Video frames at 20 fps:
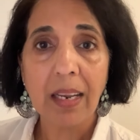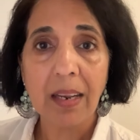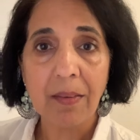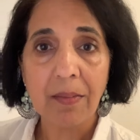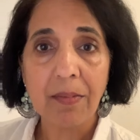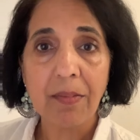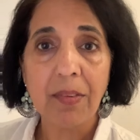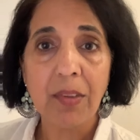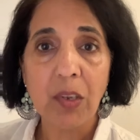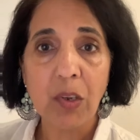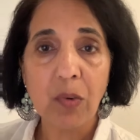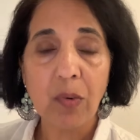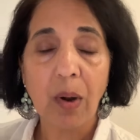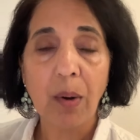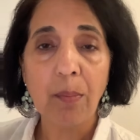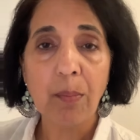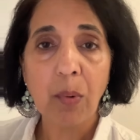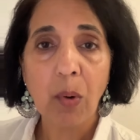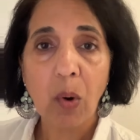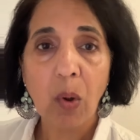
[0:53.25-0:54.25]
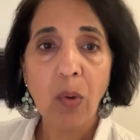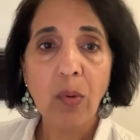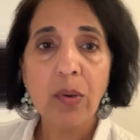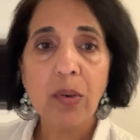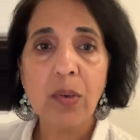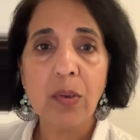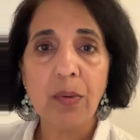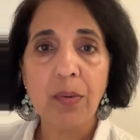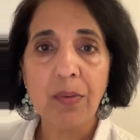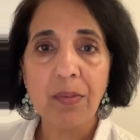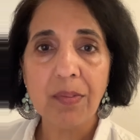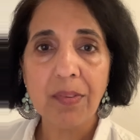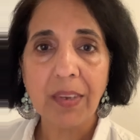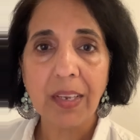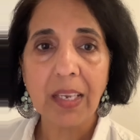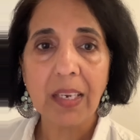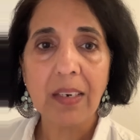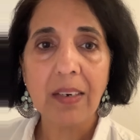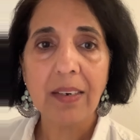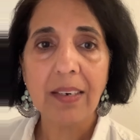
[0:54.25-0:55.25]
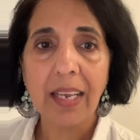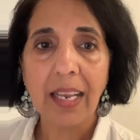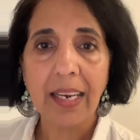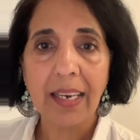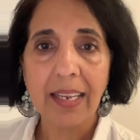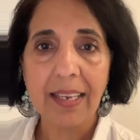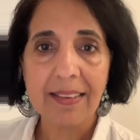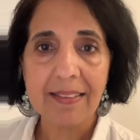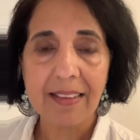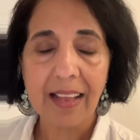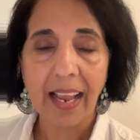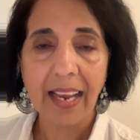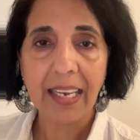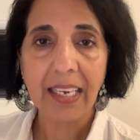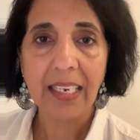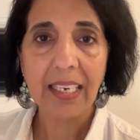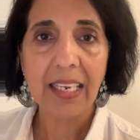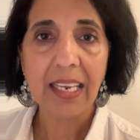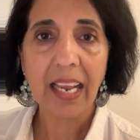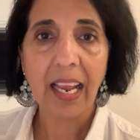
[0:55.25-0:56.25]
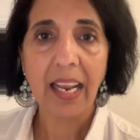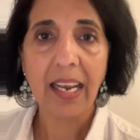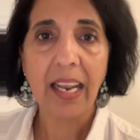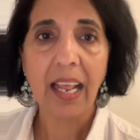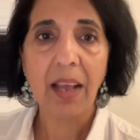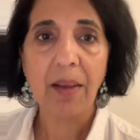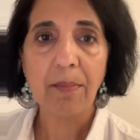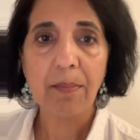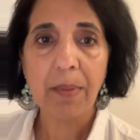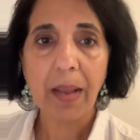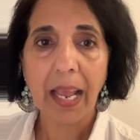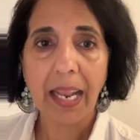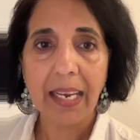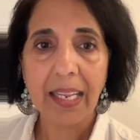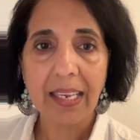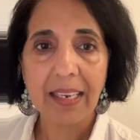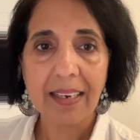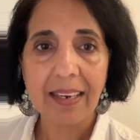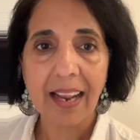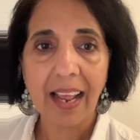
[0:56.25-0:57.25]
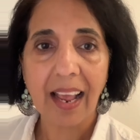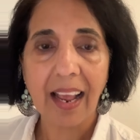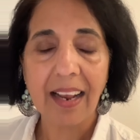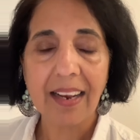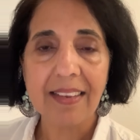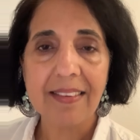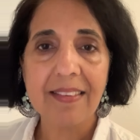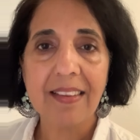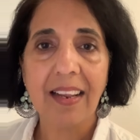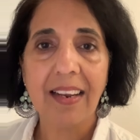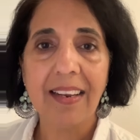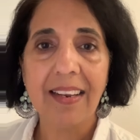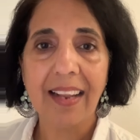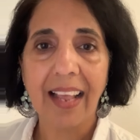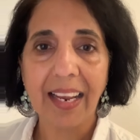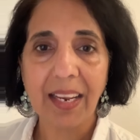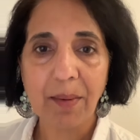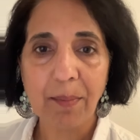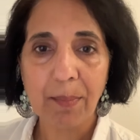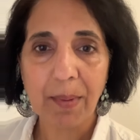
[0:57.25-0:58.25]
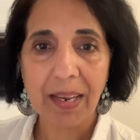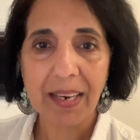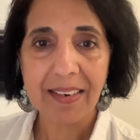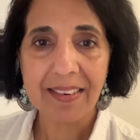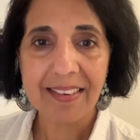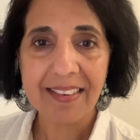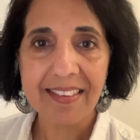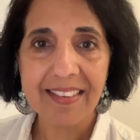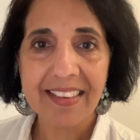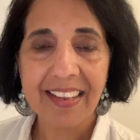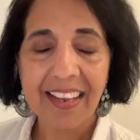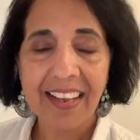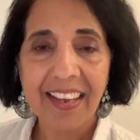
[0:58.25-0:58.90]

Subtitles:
if you are prone to fear and anxiety, can have panic attacks, nightmares.